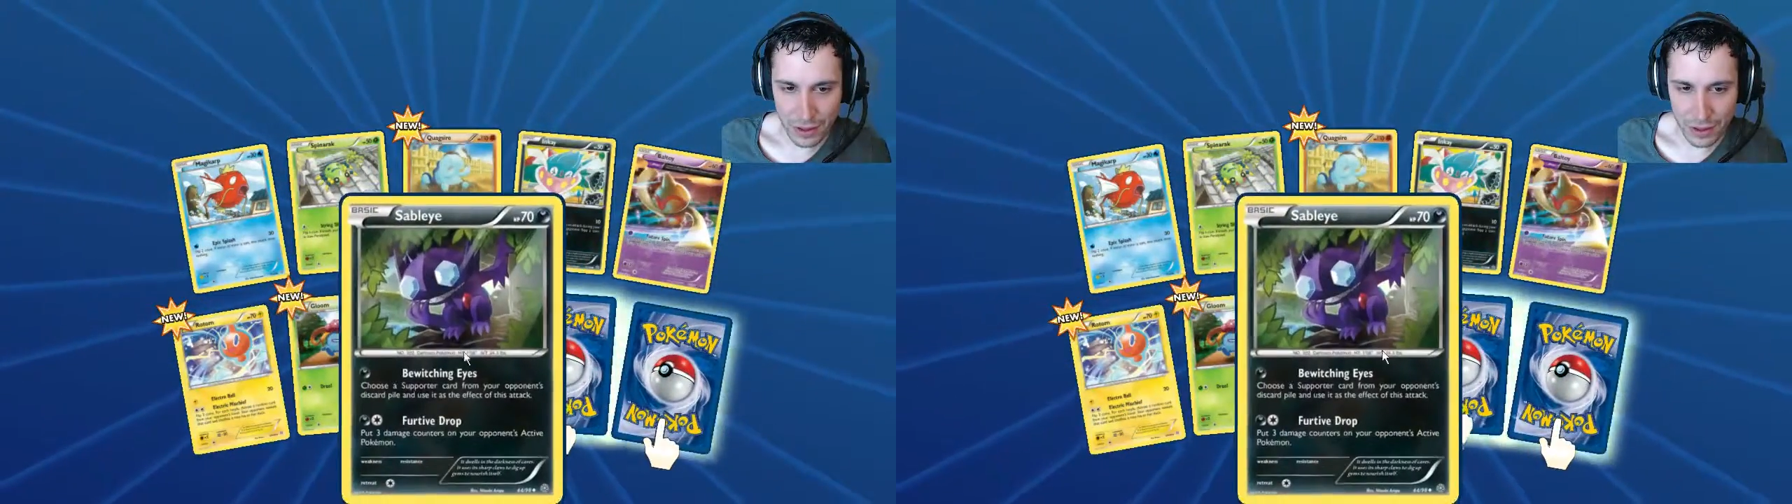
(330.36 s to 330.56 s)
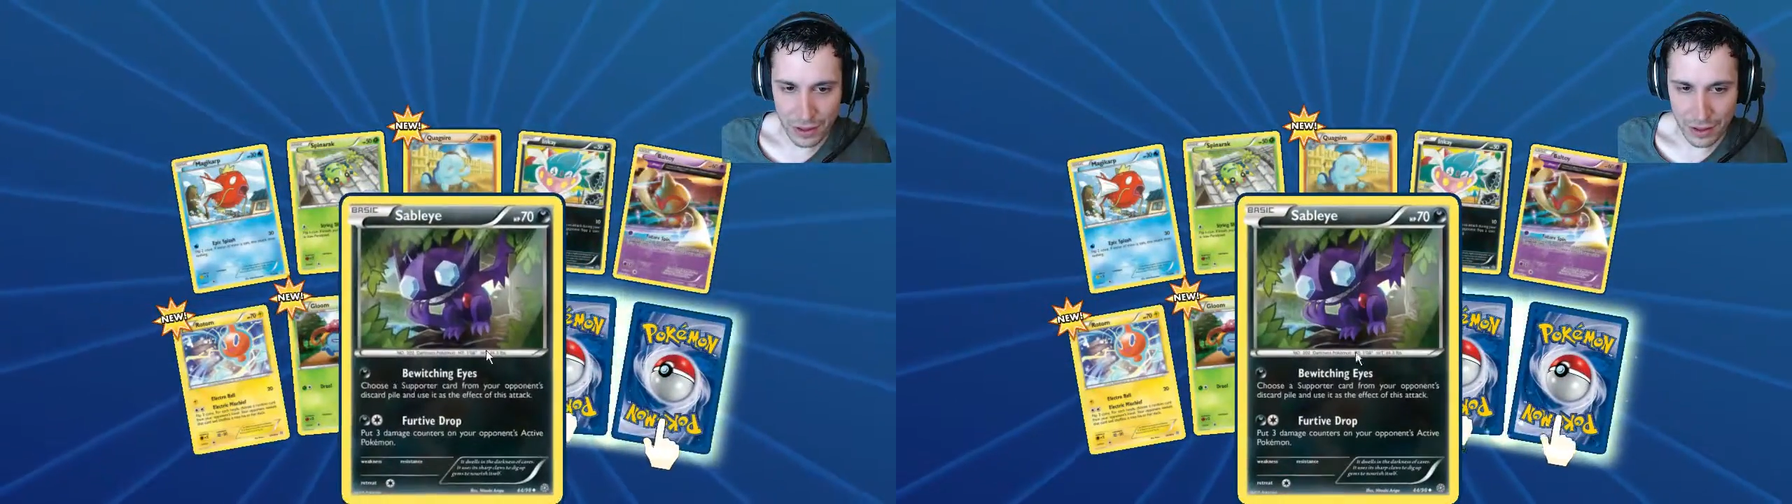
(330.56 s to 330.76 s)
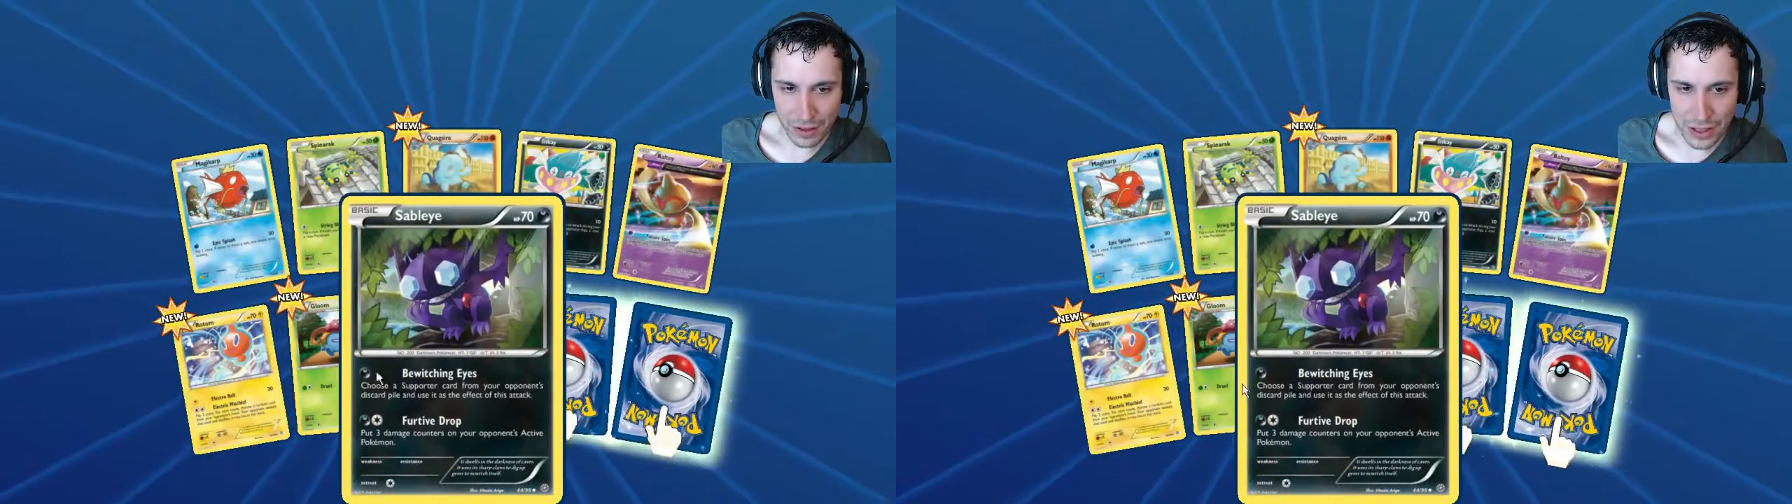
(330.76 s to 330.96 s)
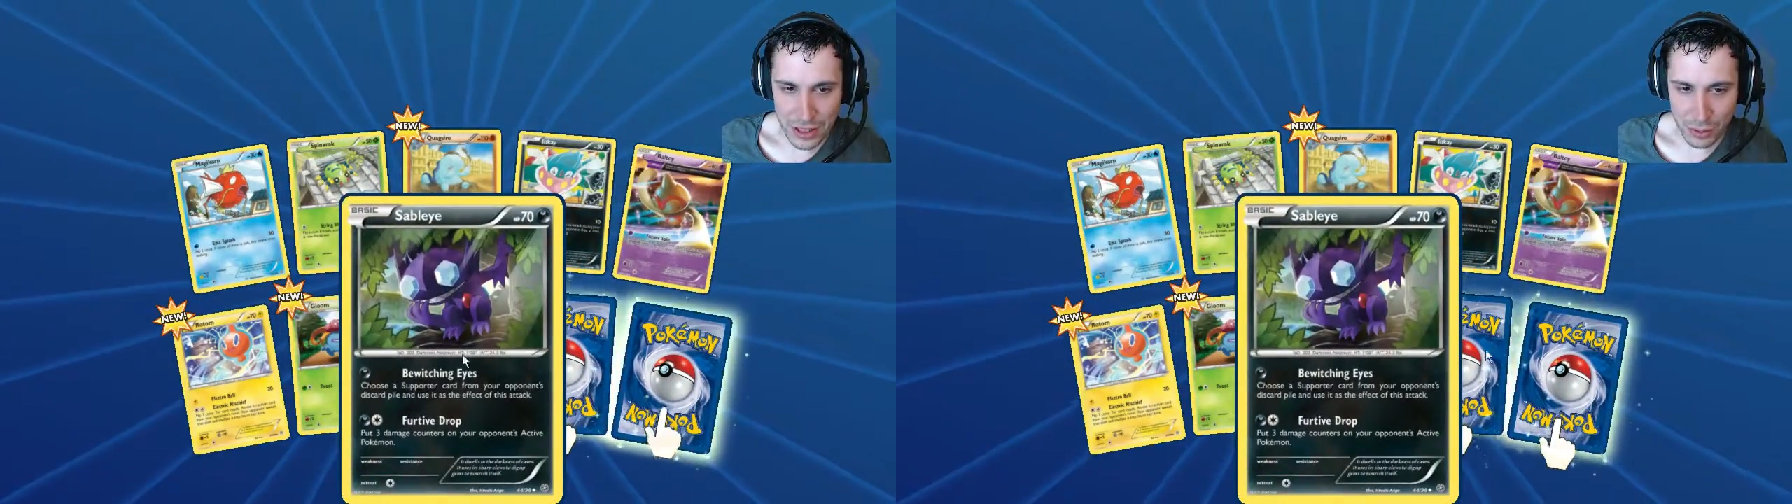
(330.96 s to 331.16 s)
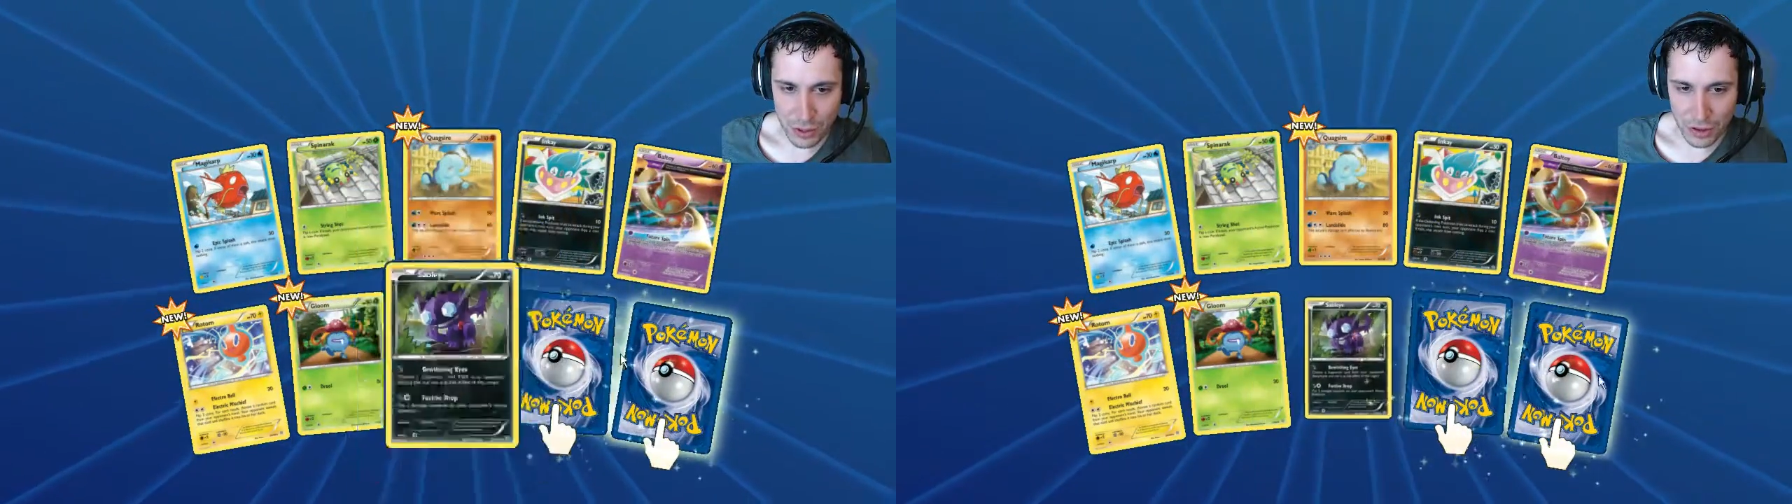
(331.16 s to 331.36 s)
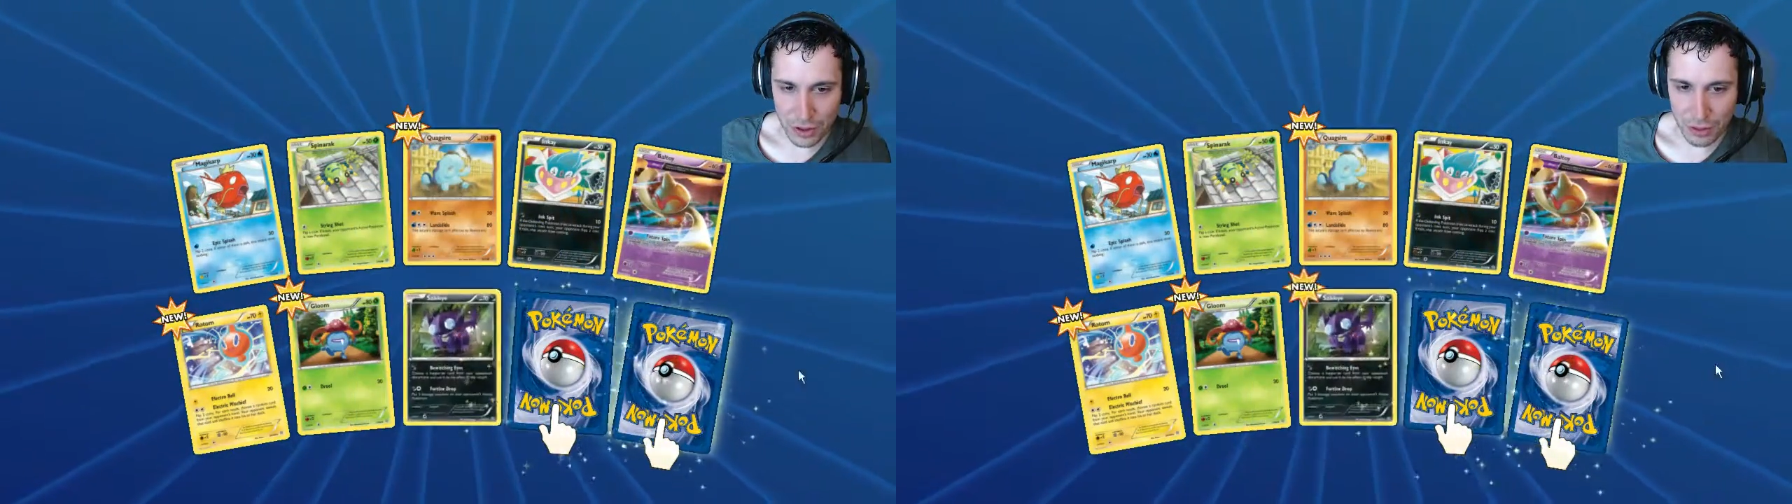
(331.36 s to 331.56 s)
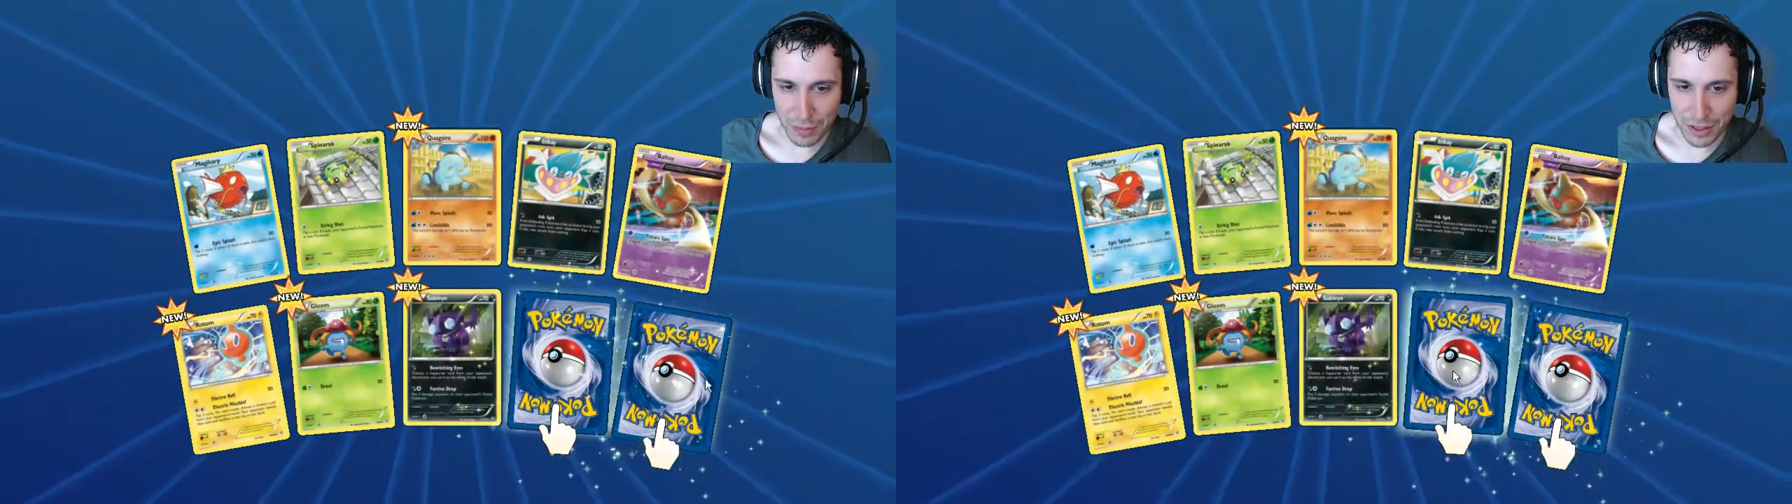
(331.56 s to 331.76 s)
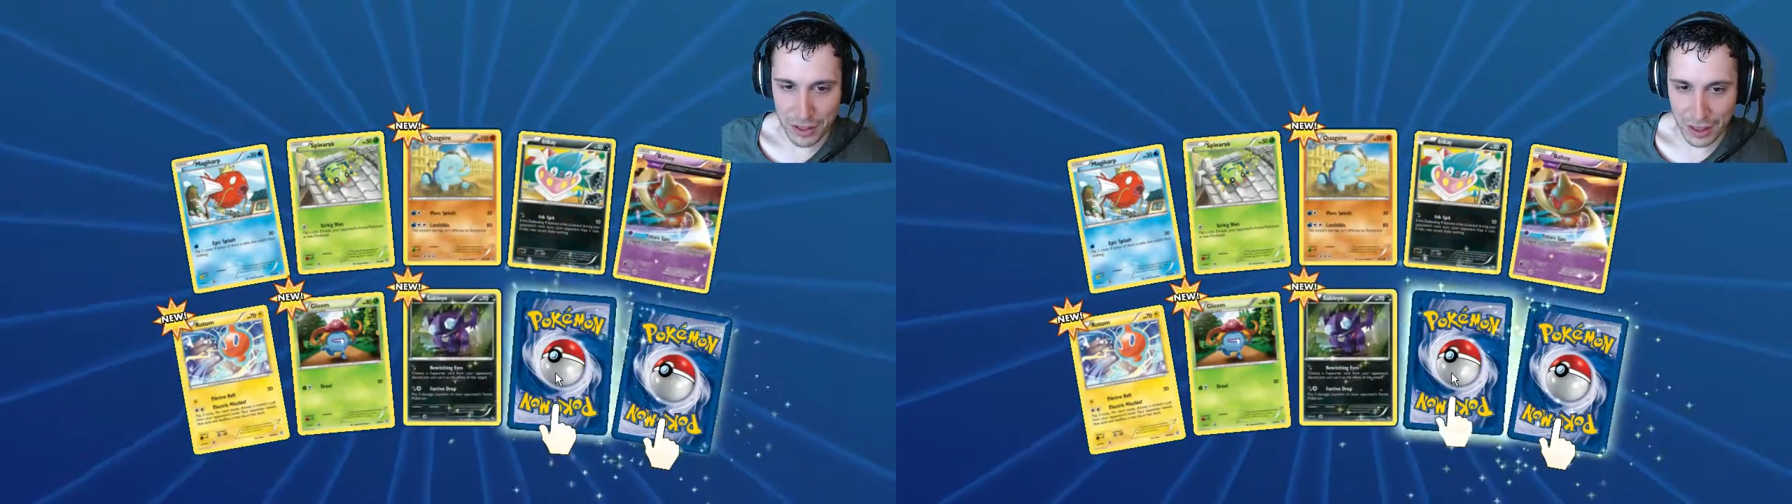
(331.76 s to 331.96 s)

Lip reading: It's actually worse than Magic